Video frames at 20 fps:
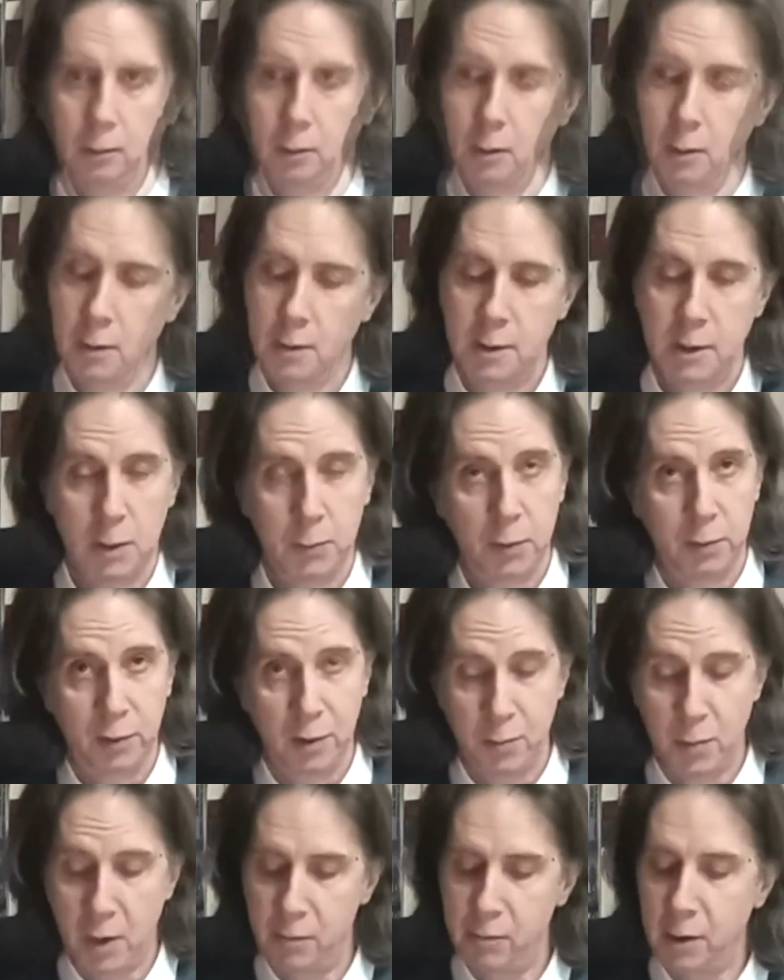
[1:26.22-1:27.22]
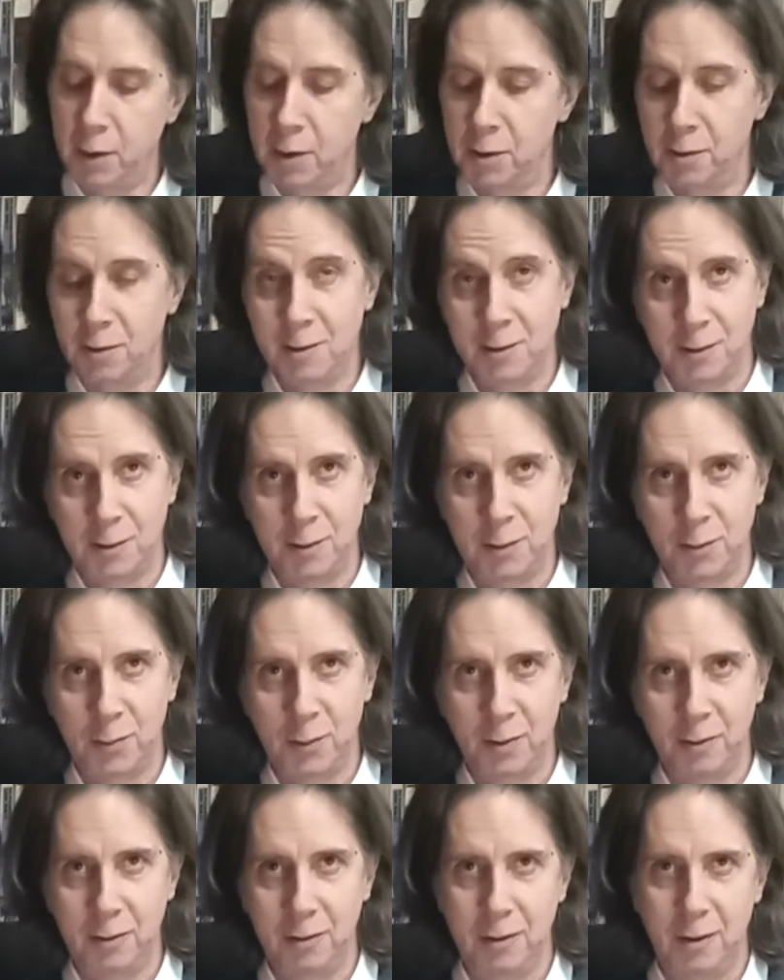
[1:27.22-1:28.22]
Some of you may recognise this
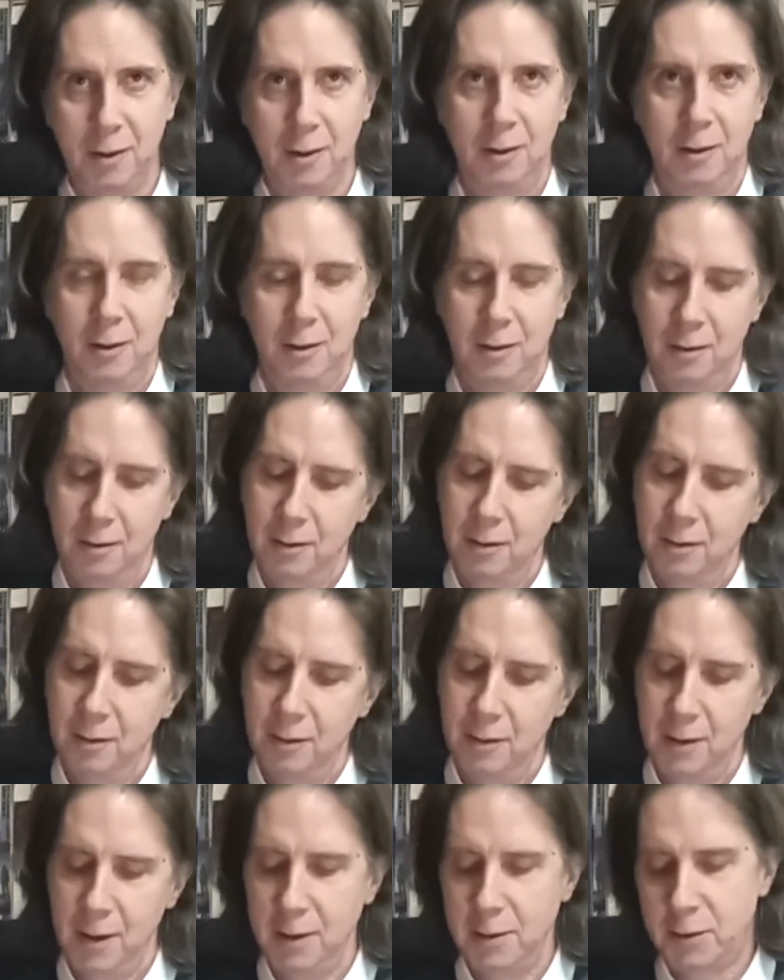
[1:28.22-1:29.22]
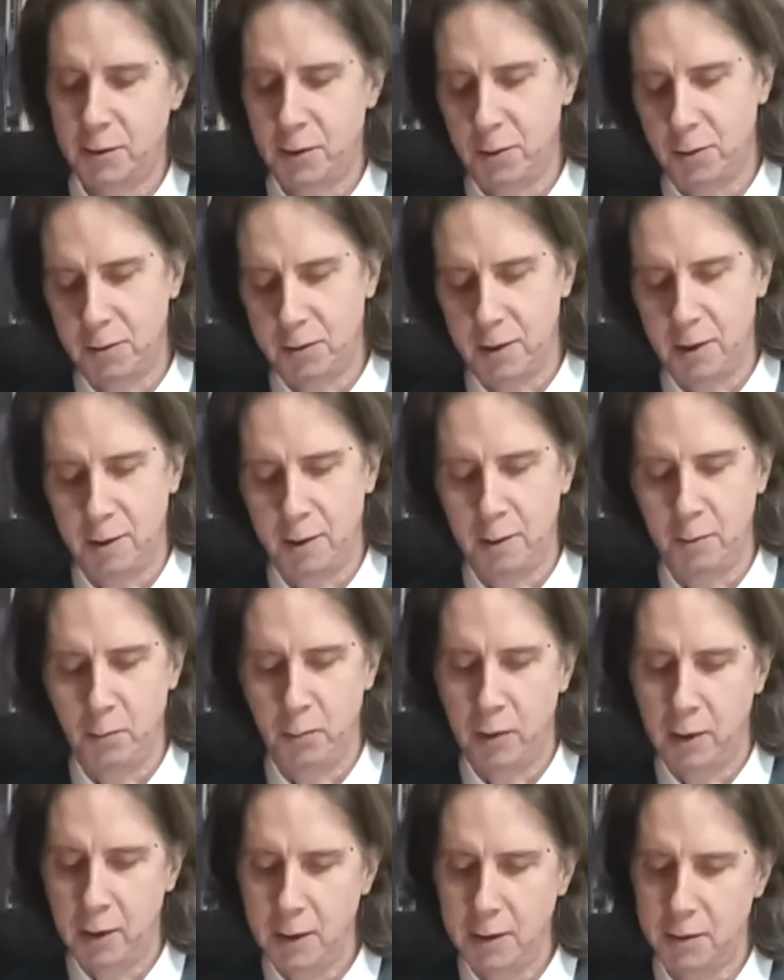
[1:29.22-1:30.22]
one. It's got a
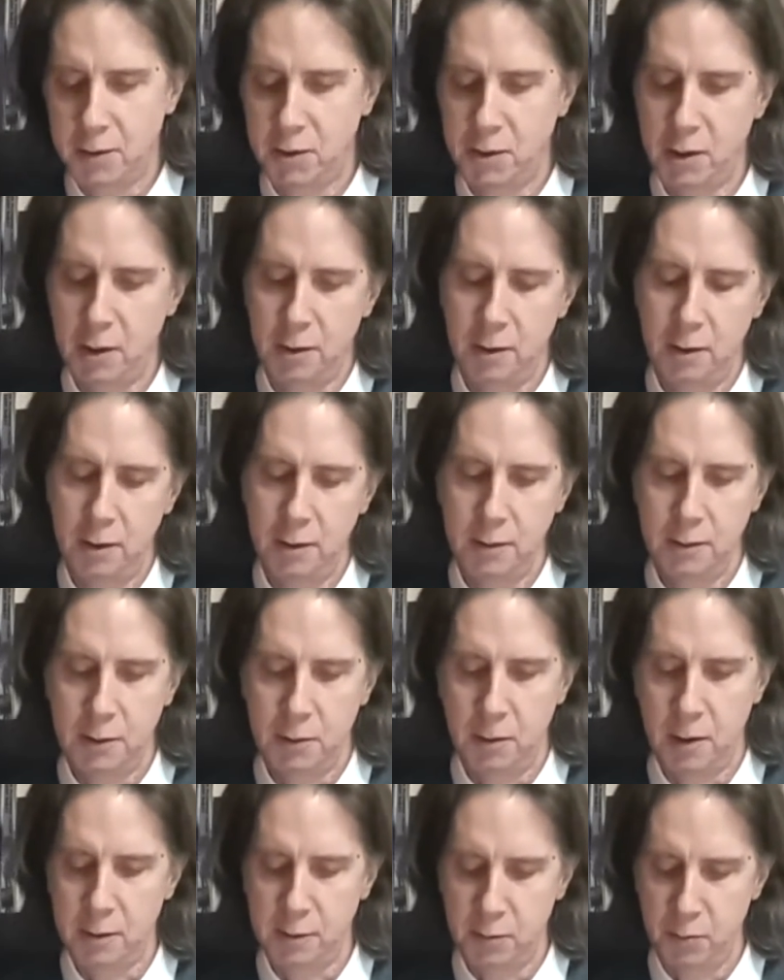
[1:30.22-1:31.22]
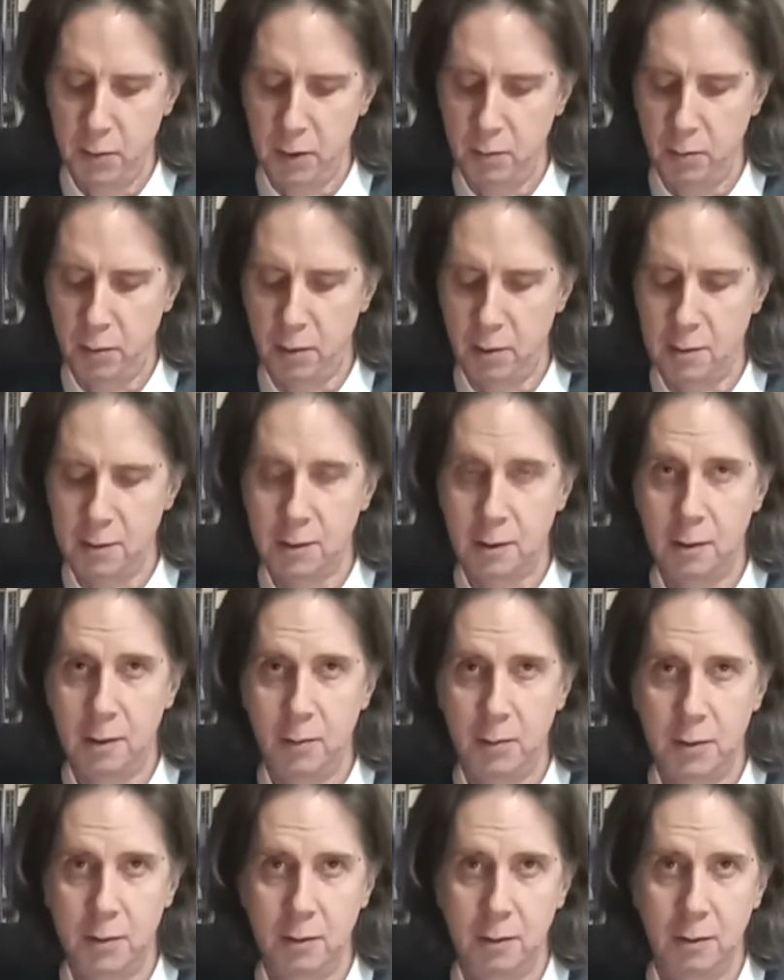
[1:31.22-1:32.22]
complete jacket, so it hasn't been price
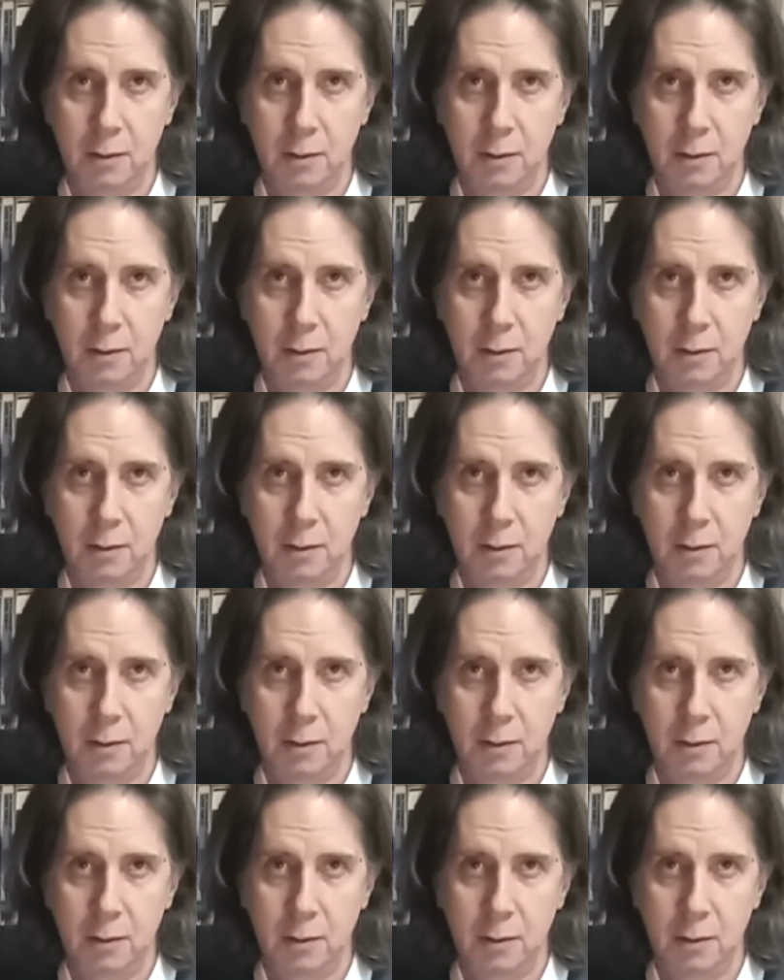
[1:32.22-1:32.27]
clipped,